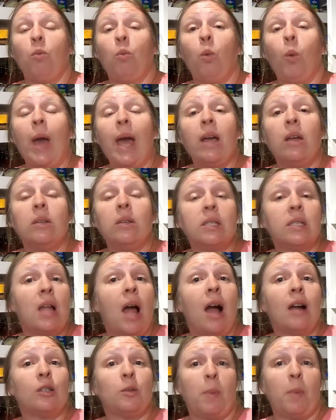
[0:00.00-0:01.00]
well
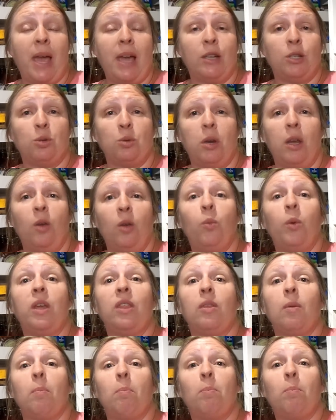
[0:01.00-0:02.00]
stocked pantry
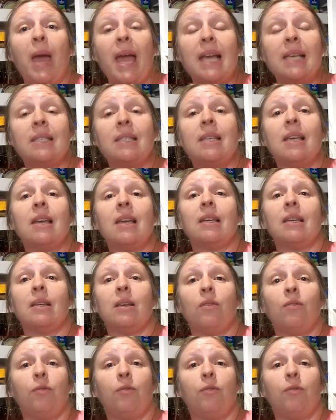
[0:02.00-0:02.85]
with basic